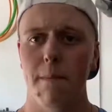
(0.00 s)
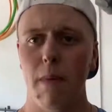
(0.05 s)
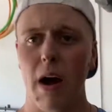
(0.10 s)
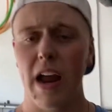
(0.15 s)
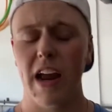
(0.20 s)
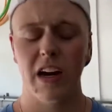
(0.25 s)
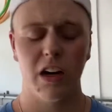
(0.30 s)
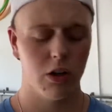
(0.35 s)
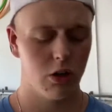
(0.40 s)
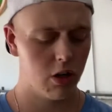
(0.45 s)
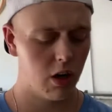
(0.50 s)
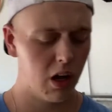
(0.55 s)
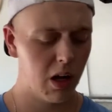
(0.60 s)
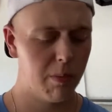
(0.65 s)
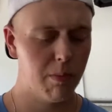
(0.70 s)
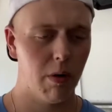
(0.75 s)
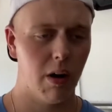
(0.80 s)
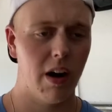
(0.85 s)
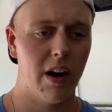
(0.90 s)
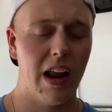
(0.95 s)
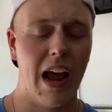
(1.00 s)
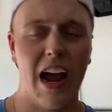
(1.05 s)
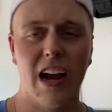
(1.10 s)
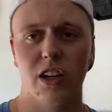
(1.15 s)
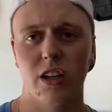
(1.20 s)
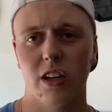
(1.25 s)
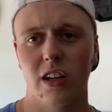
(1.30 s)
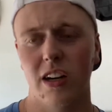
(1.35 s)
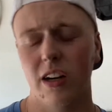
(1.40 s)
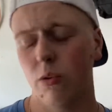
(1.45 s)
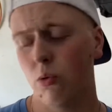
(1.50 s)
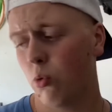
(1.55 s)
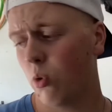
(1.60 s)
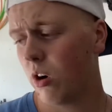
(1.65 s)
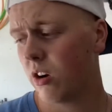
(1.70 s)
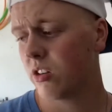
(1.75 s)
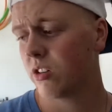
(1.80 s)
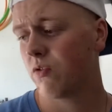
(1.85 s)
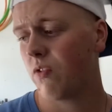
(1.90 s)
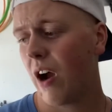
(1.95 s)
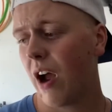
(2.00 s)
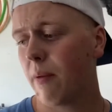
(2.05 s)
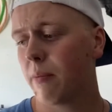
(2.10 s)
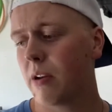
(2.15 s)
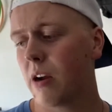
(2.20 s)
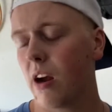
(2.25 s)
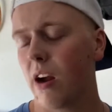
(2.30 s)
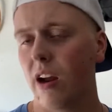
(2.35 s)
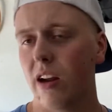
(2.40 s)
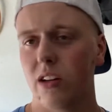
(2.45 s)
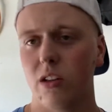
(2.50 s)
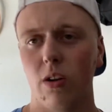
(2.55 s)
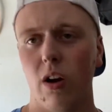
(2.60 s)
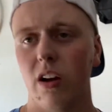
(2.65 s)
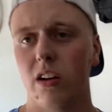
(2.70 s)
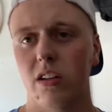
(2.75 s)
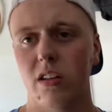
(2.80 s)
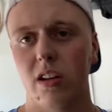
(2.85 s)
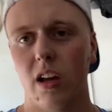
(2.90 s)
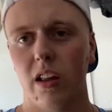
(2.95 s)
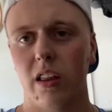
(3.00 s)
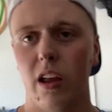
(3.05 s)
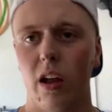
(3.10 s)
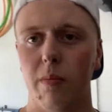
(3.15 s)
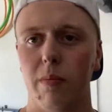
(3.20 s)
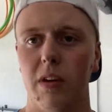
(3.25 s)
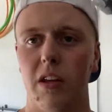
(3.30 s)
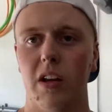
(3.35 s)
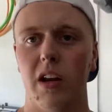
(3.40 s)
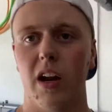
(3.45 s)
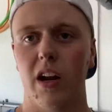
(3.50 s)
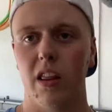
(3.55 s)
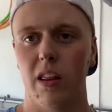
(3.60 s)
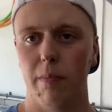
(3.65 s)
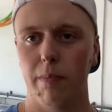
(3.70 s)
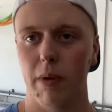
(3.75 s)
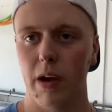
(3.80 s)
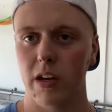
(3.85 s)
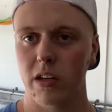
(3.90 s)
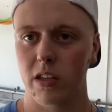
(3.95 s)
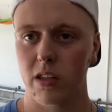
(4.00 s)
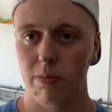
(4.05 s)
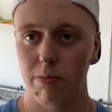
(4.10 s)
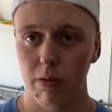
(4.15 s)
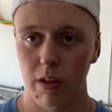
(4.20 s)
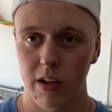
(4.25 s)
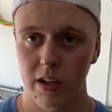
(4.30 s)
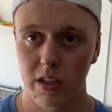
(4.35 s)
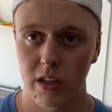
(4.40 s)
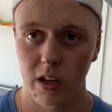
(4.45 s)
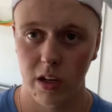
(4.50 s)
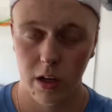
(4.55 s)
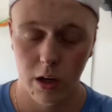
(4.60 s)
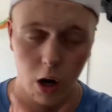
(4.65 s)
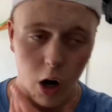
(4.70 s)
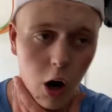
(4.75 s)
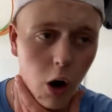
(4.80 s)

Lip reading: anchor trolley brand actually was Vibe Kayak, so I just thought that'd be kind of the best place to go.